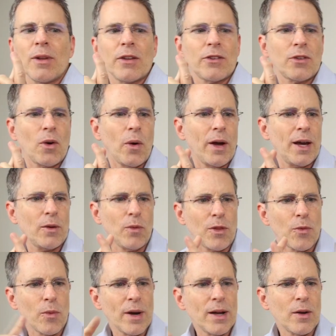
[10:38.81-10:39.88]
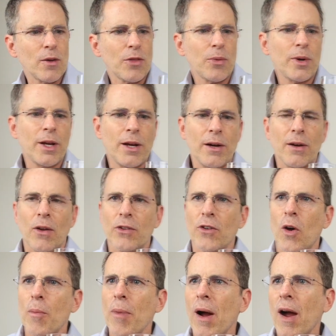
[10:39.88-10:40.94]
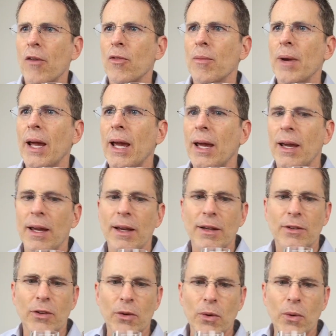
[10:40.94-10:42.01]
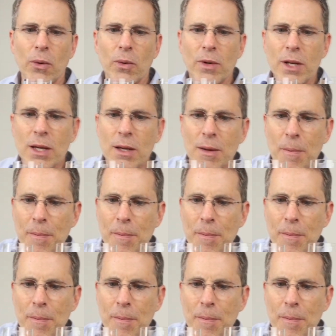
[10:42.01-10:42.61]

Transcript: Let's go ahead with round 3 here. I'll start back from A to D.